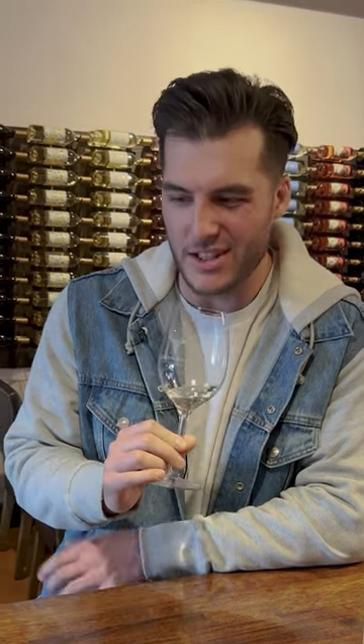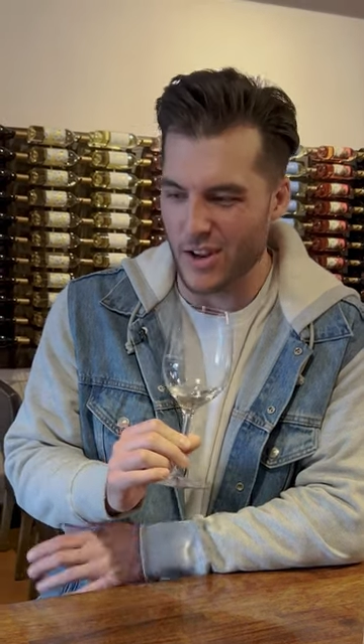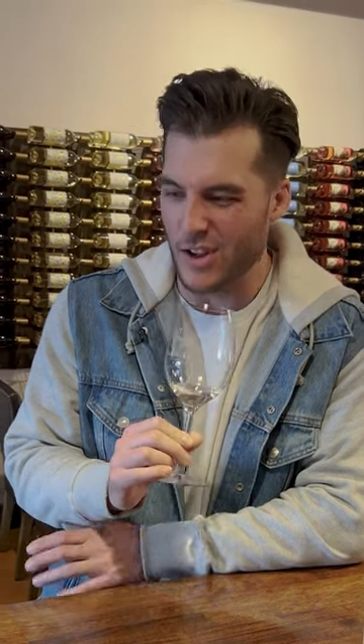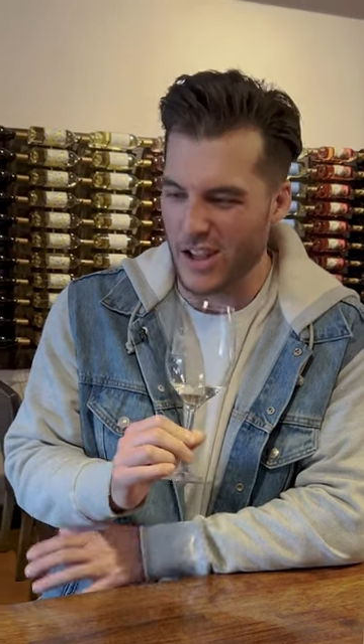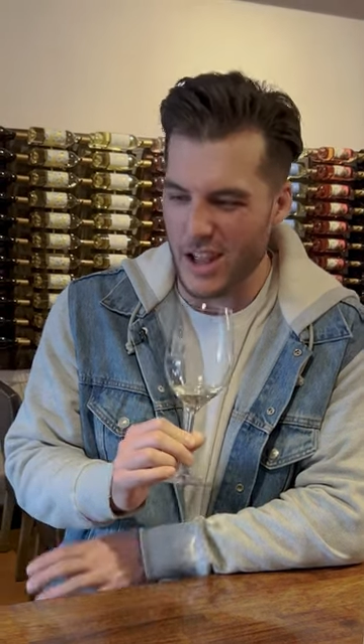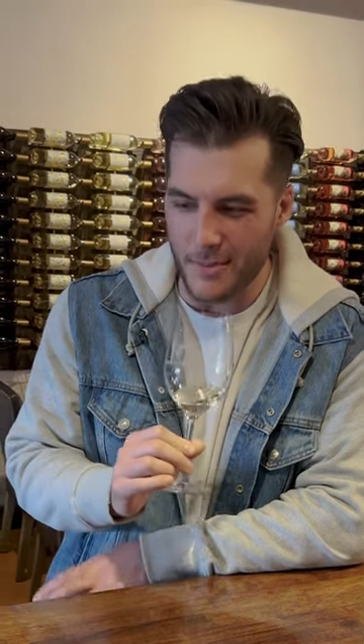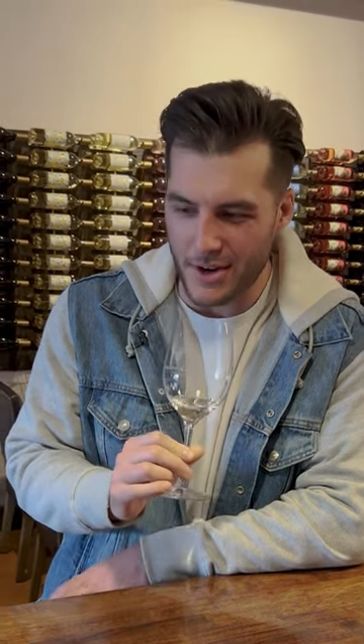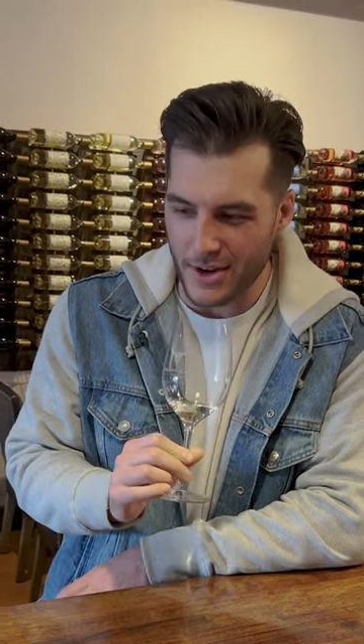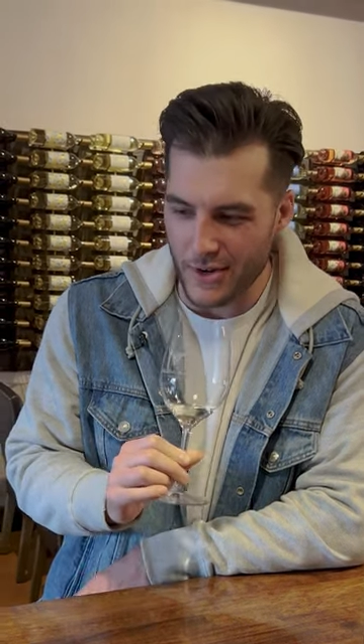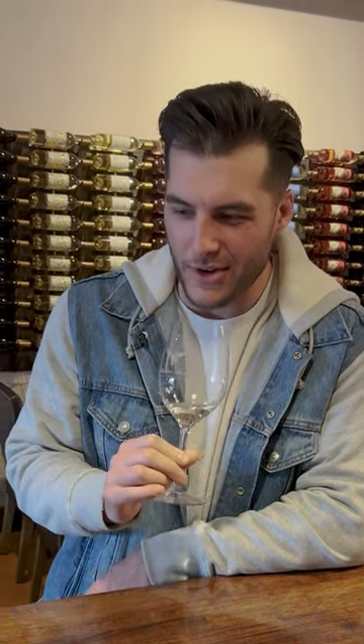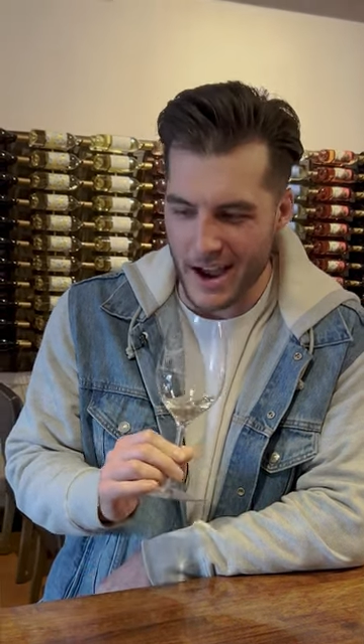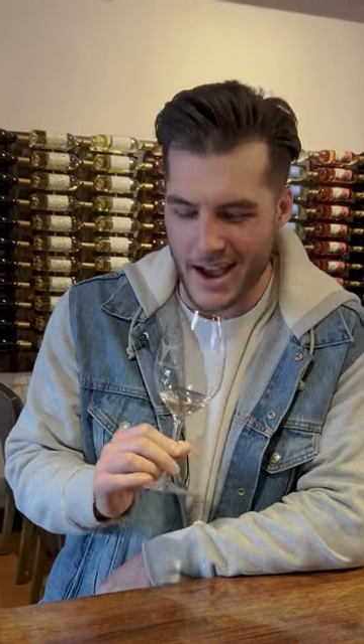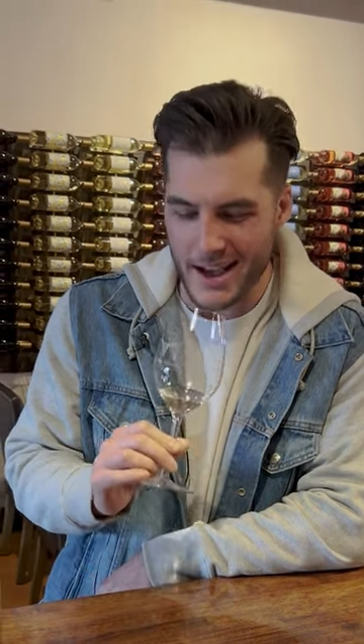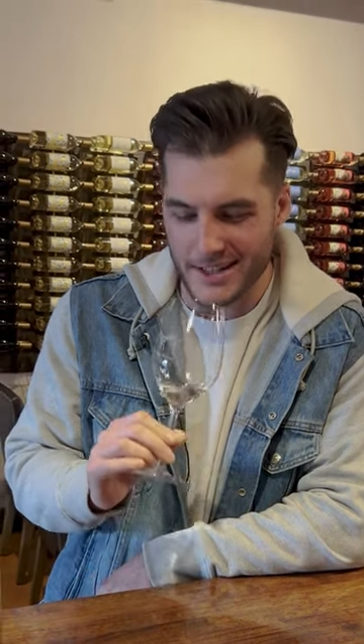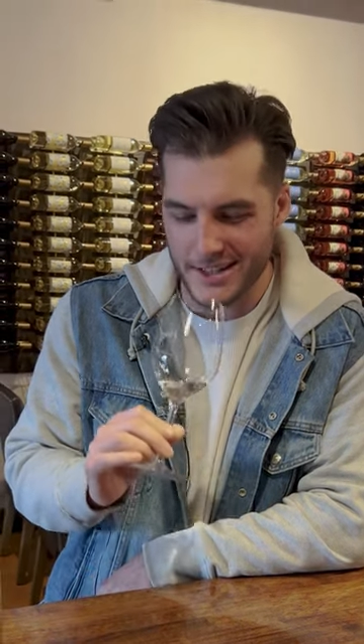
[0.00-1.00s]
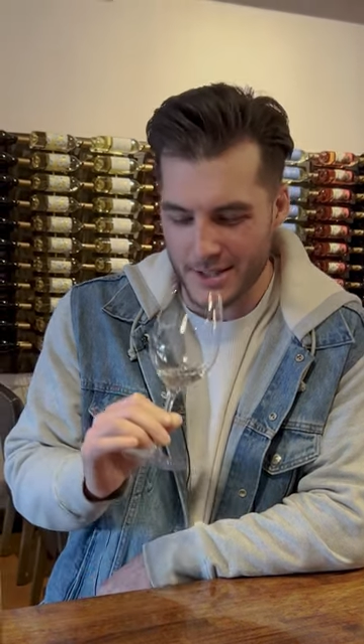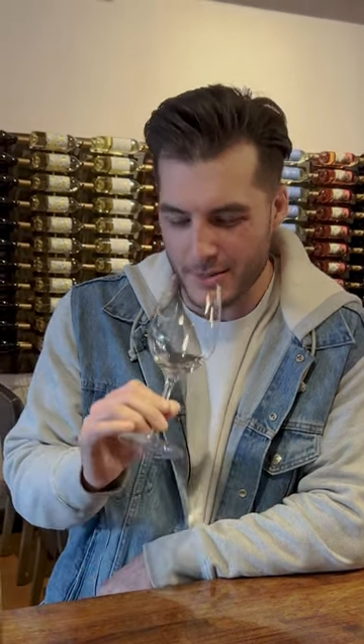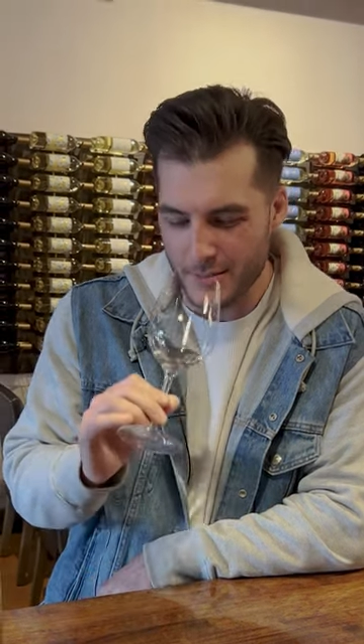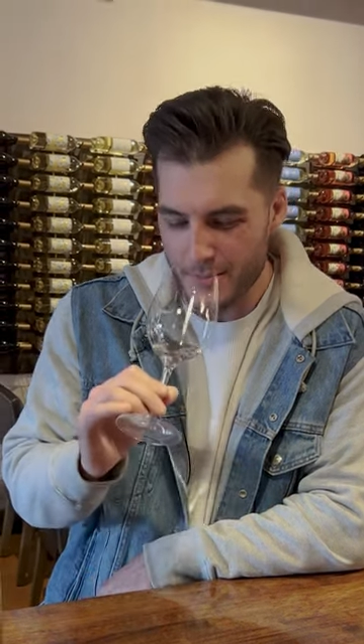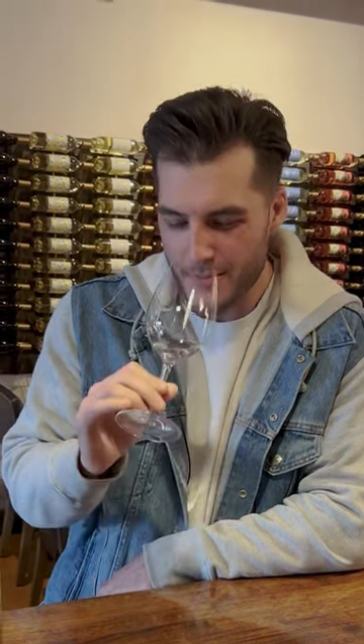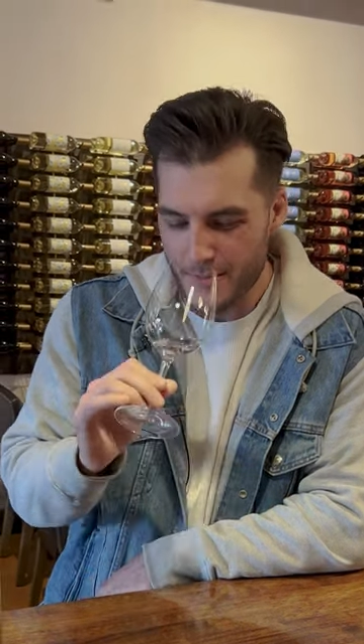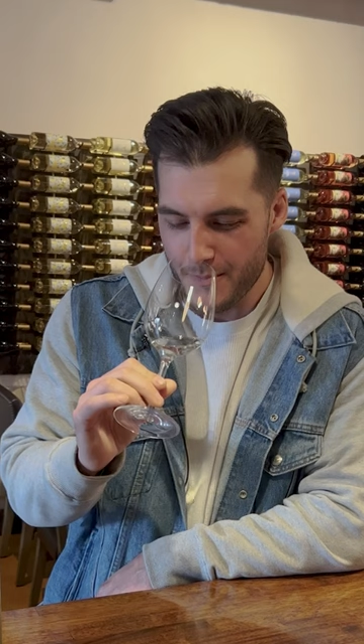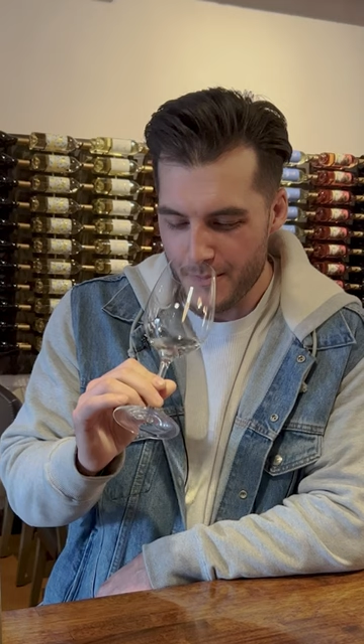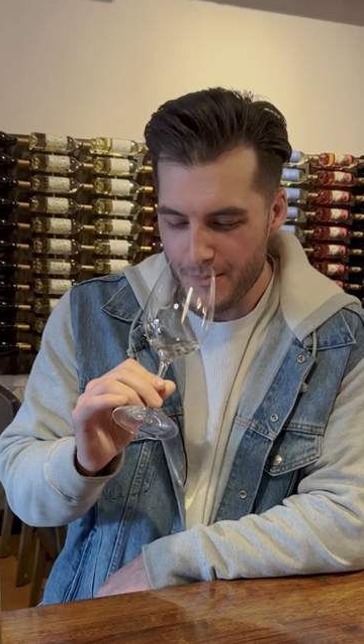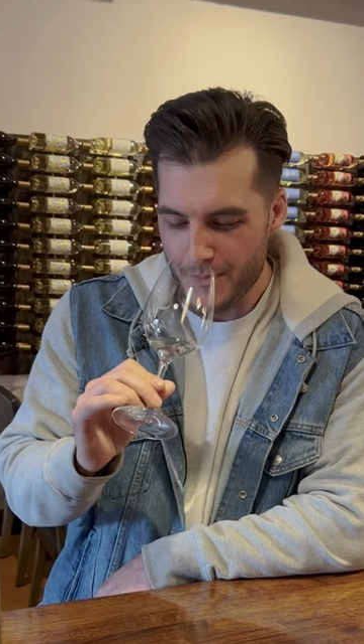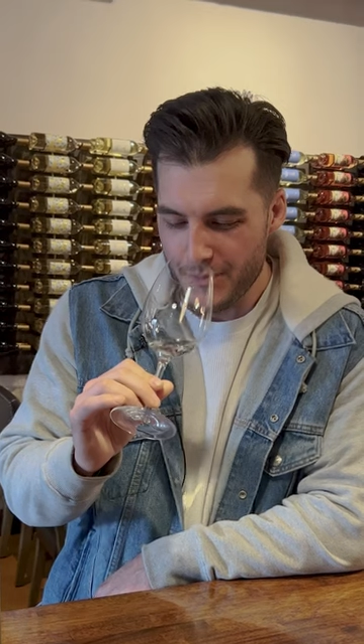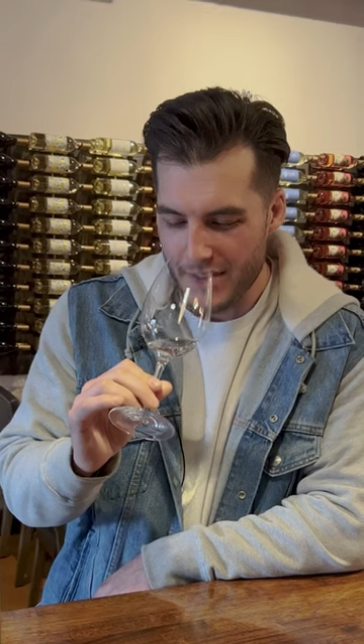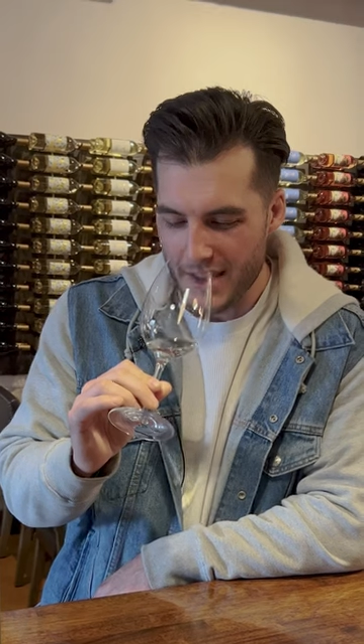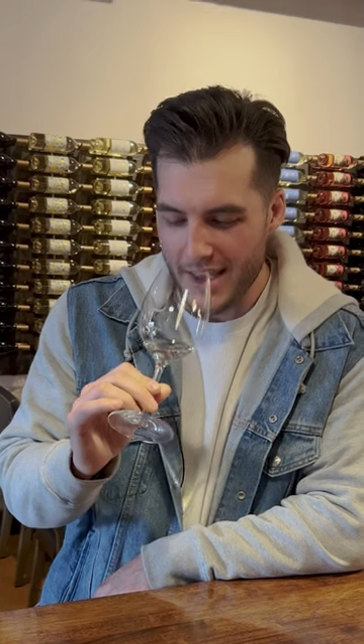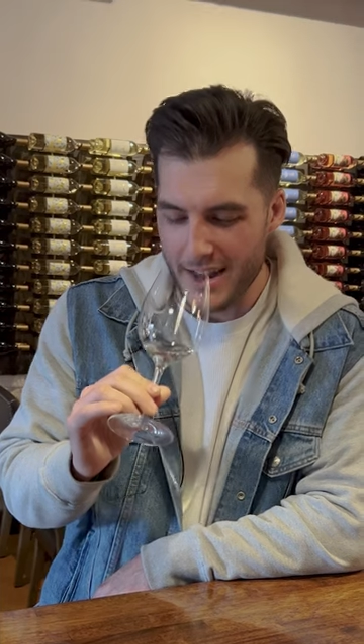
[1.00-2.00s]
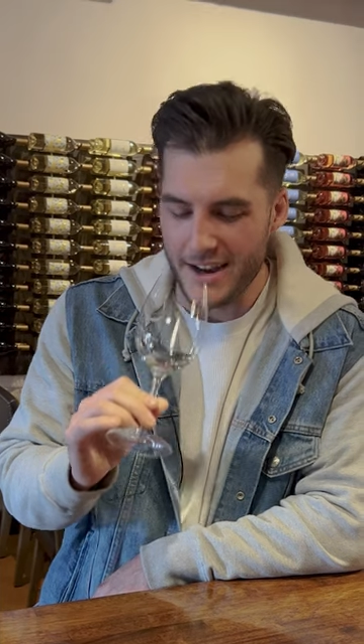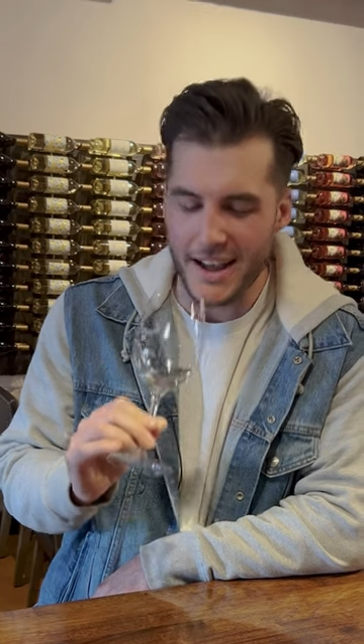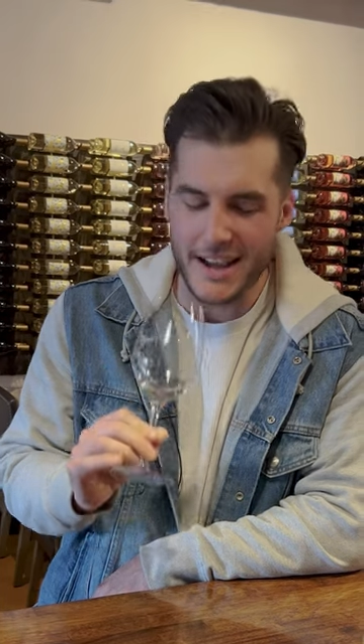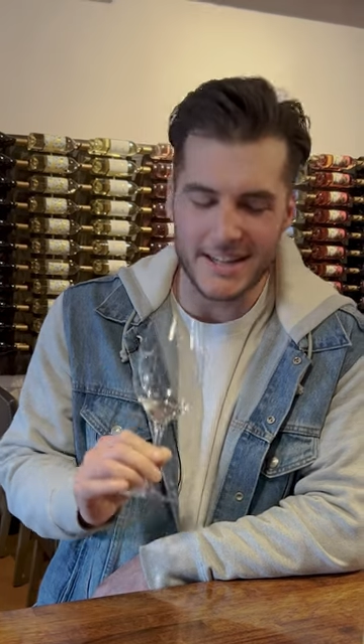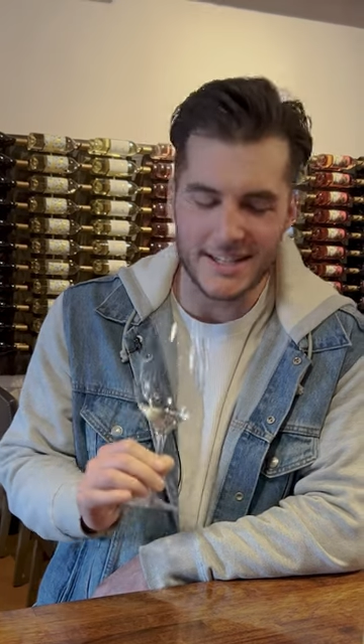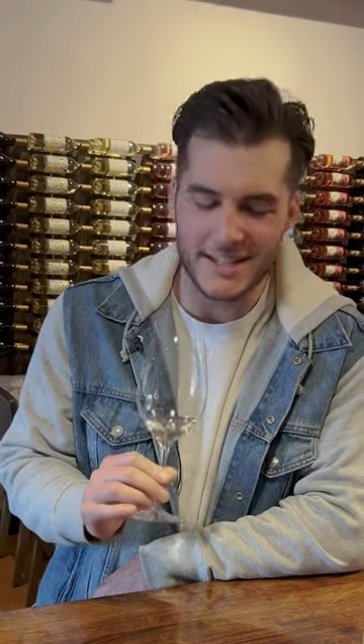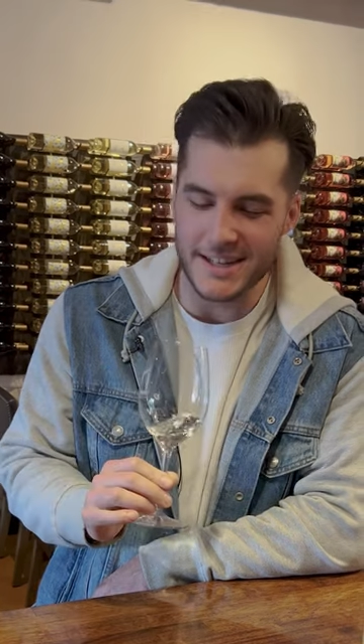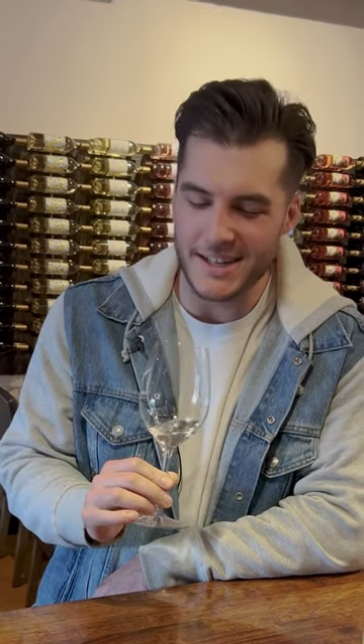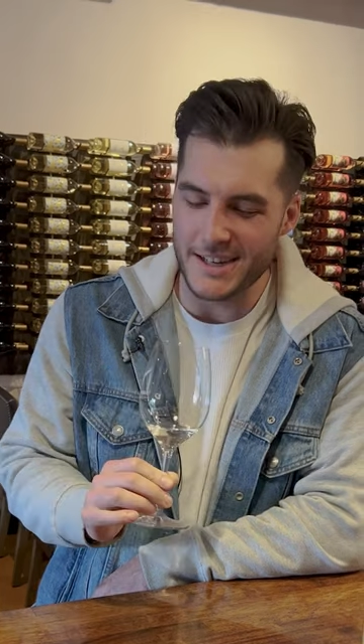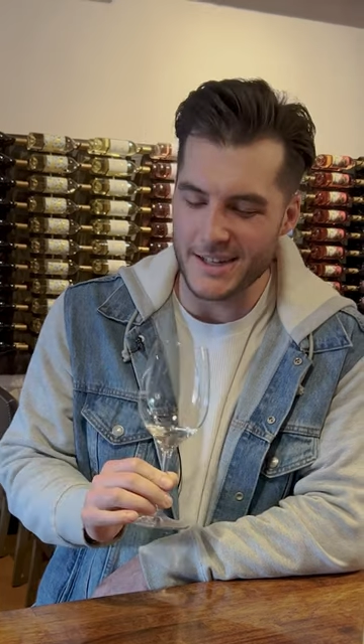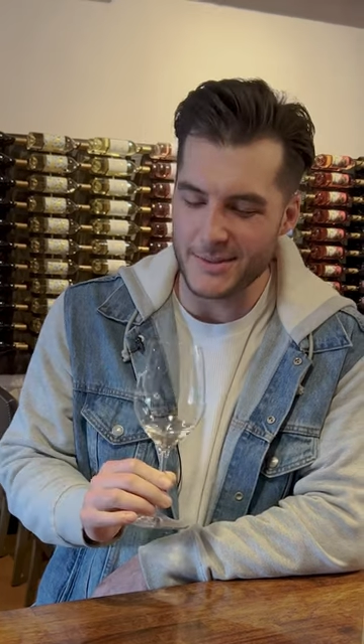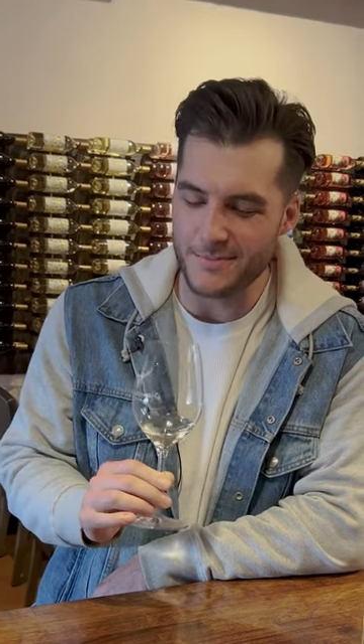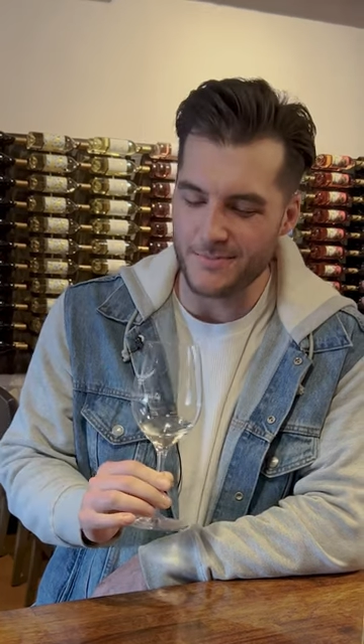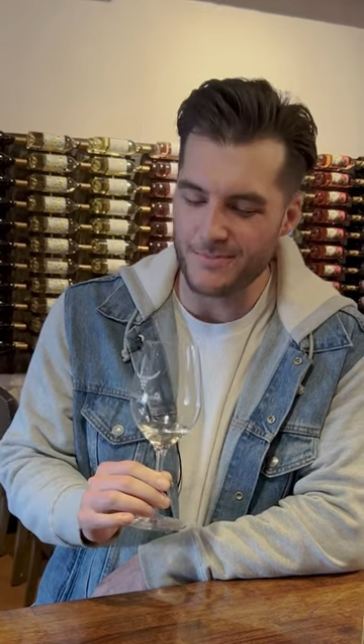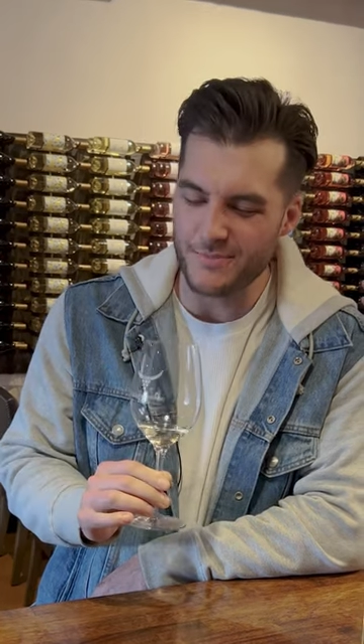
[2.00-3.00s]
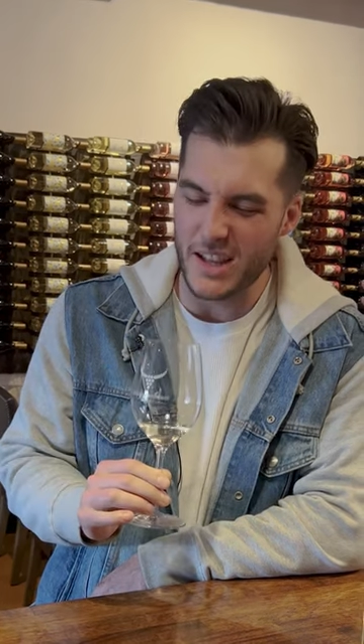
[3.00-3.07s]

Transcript: little lemongrass, and a nice um,